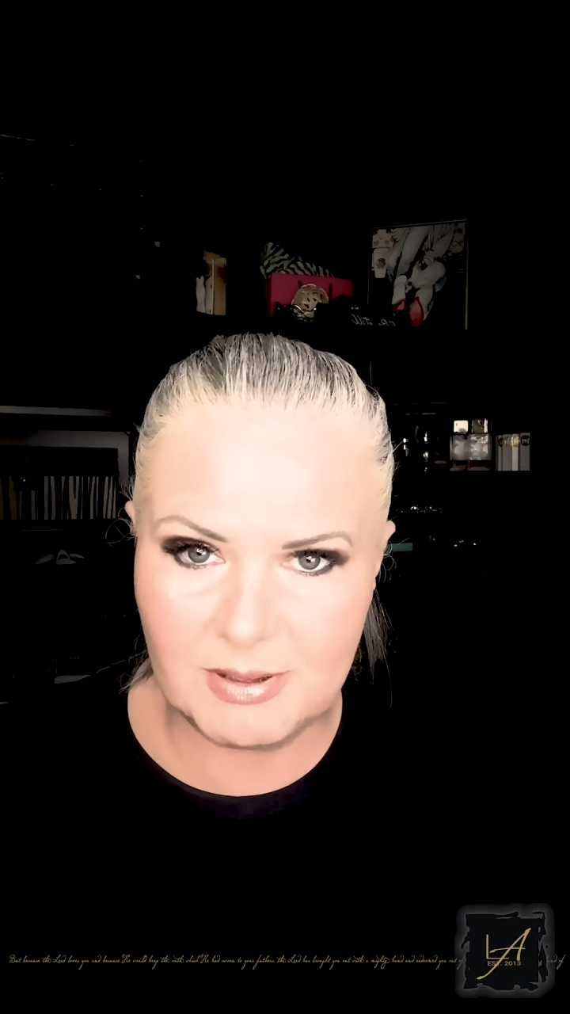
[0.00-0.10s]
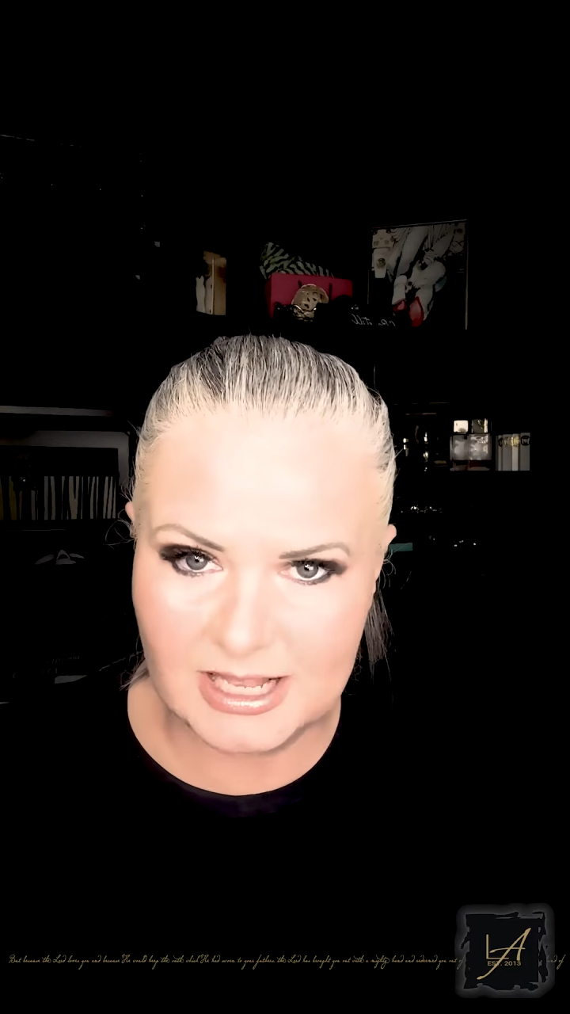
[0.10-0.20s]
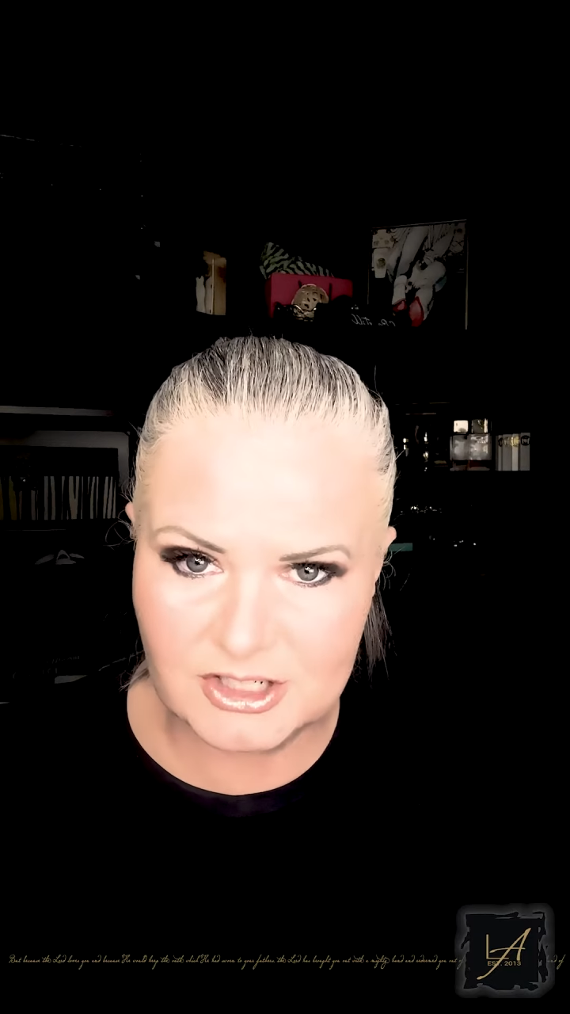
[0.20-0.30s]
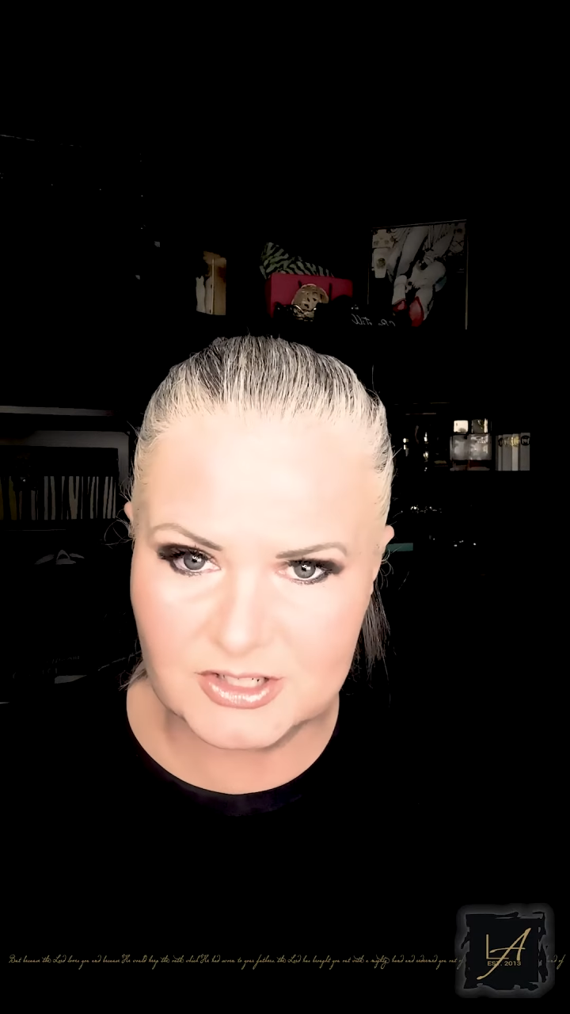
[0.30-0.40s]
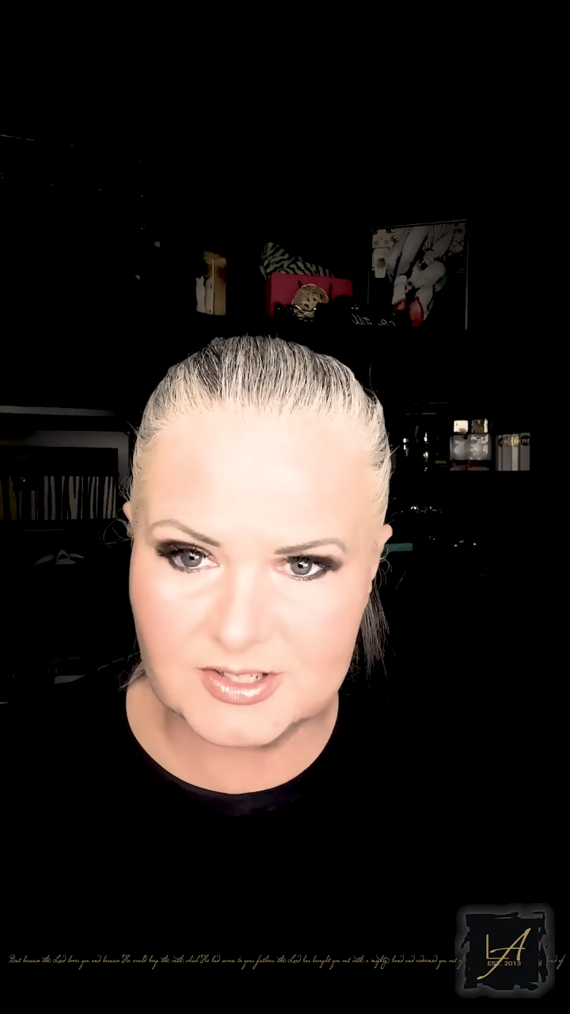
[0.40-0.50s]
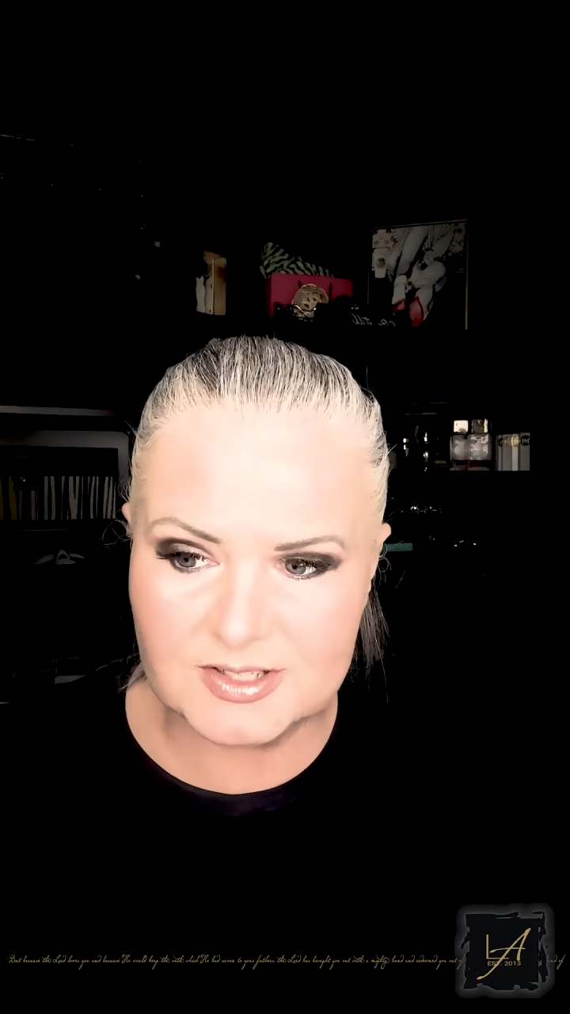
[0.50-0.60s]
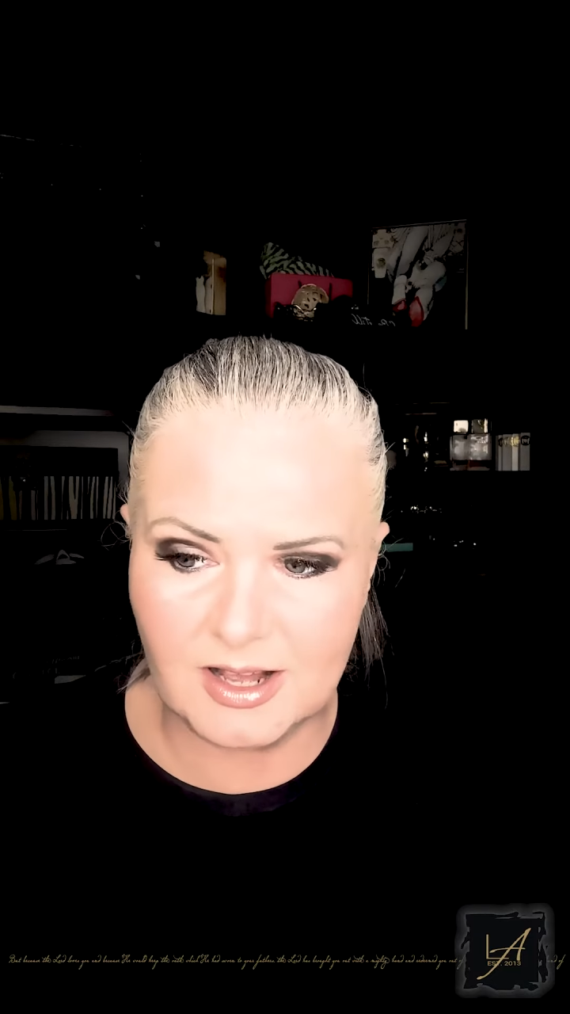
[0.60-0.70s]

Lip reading: pages